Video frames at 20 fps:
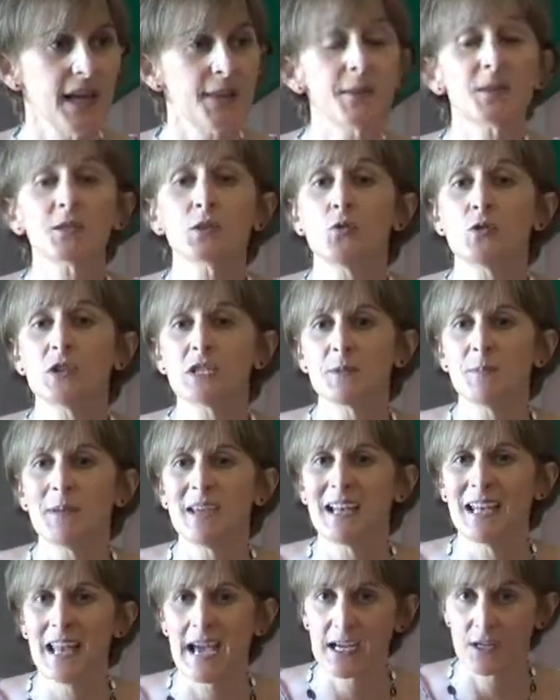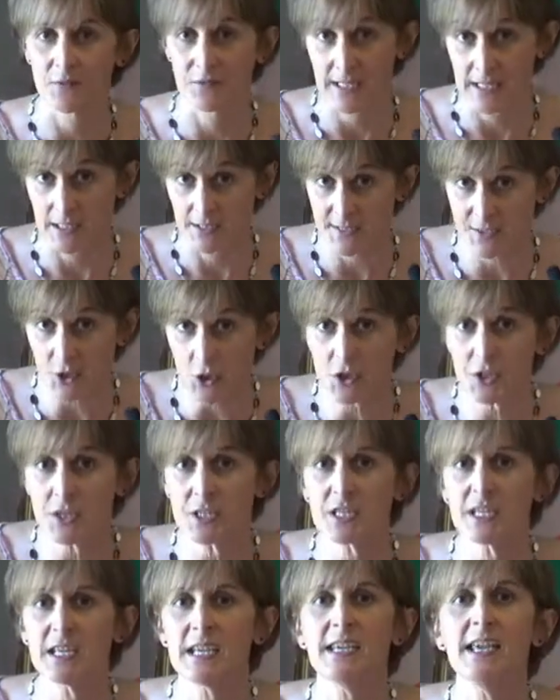and there's going to be a lack of legal
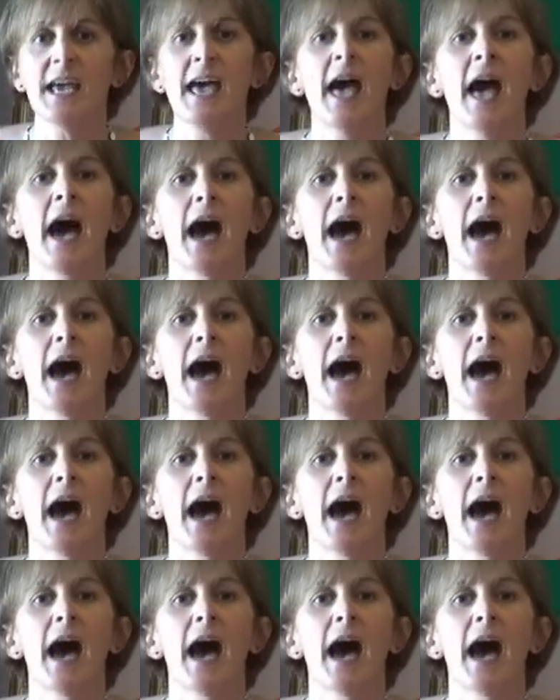certainty,